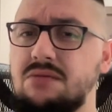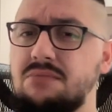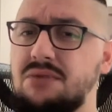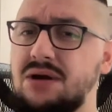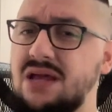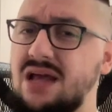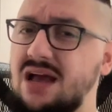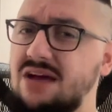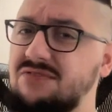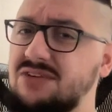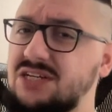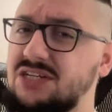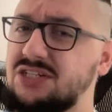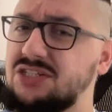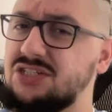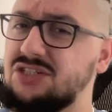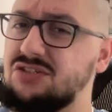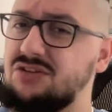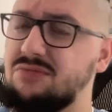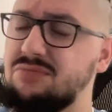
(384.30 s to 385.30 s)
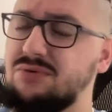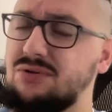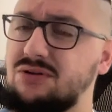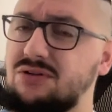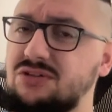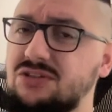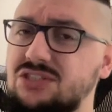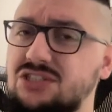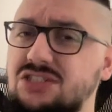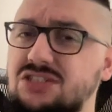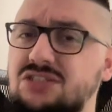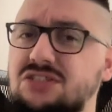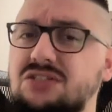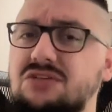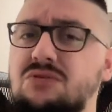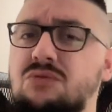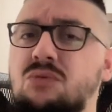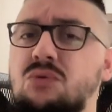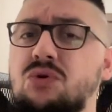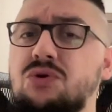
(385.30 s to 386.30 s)
By having a stop
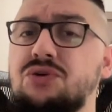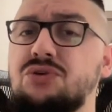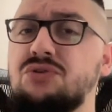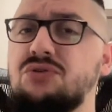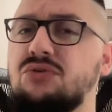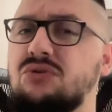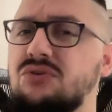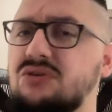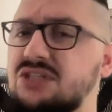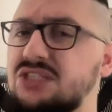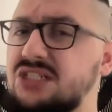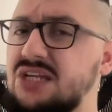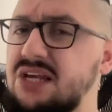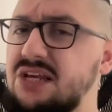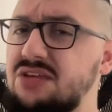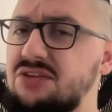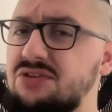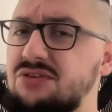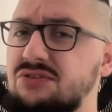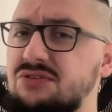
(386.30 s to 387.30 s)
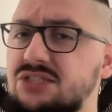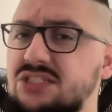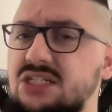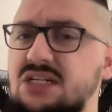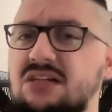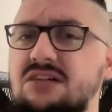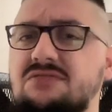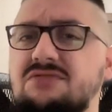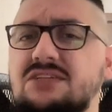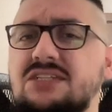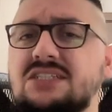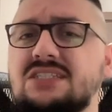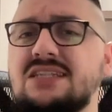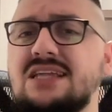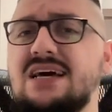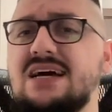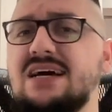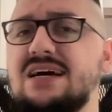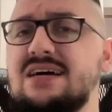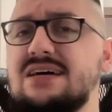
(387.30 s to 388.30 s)
loss, what you're saying to yourself is
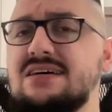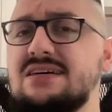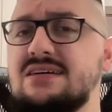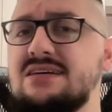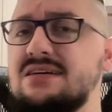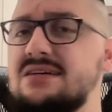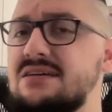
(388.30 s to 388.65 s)
that